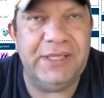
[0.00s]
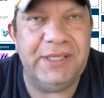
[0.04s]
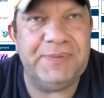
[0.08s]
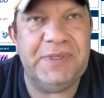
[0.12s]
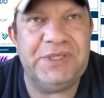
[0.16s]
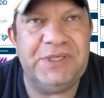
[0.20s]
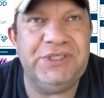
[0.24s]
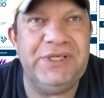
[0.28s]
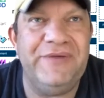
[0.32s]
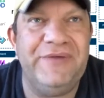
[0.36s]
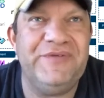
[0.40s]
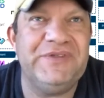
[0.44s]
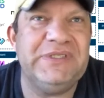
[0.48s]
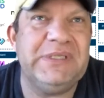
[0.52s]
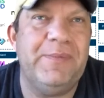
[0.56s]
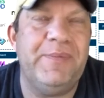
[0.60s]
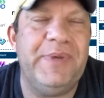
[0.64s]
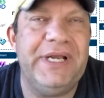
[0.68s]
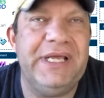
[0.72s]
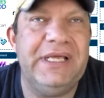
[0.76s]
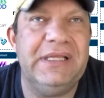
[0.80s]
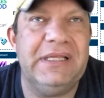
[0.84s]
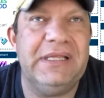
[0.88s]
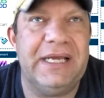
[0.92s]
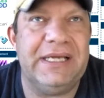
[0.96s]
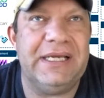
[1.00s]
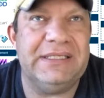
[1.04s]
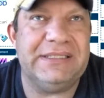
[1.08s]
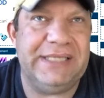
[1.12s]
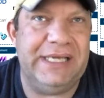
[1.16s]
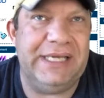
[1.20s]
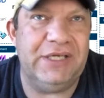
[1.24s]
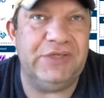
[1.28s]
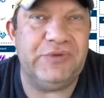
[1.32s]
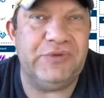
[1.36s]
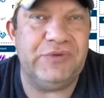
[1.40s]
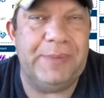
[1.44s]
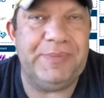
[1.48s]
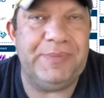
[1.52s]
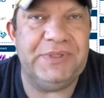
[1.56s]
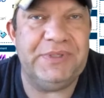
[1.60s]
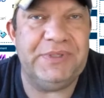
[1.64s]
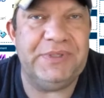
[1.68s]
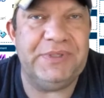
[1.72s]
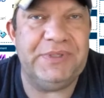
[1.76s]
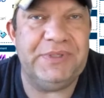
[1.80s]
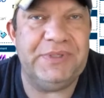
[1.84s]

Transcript: and especially if somebody like a sales rep